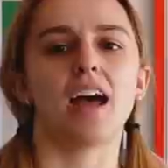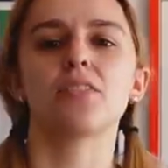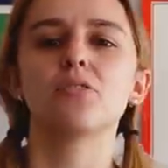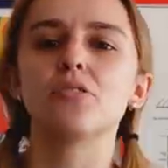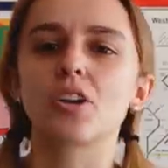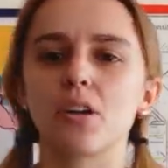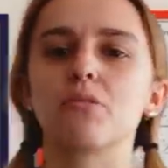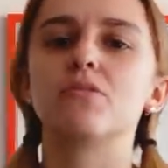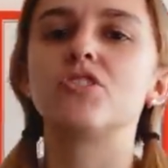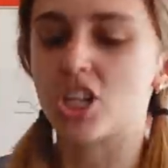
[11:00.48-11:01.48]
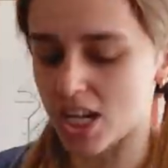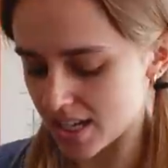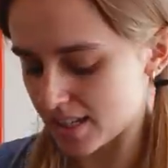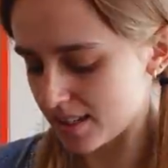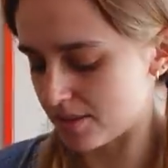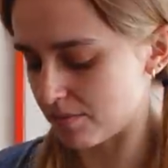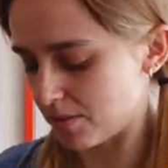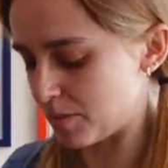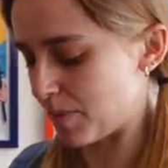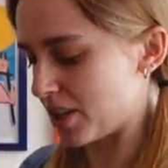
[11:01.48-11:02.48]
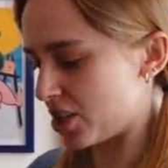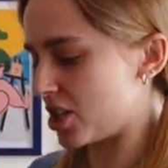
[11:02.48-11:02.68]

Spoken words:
I thought going with jeans would be a